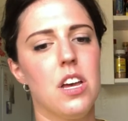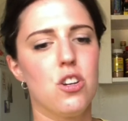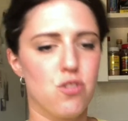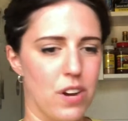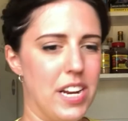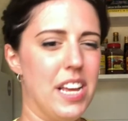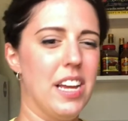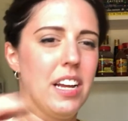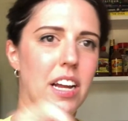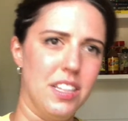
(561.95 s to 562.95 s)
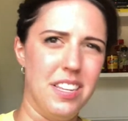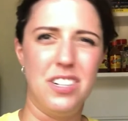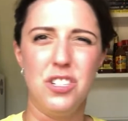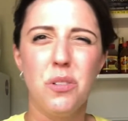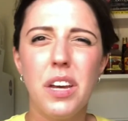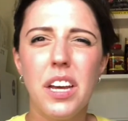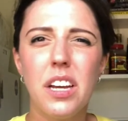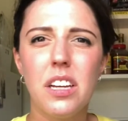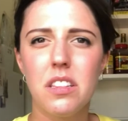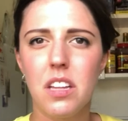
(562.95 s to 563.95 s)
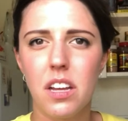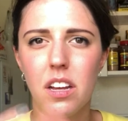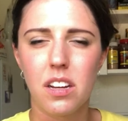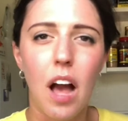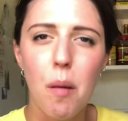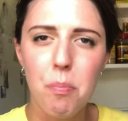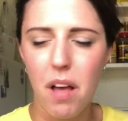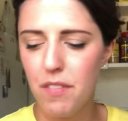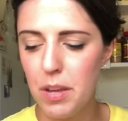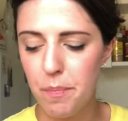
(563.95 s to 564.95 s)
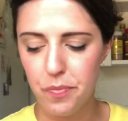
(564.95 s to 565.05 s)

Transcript: draining and then doing the cup of it.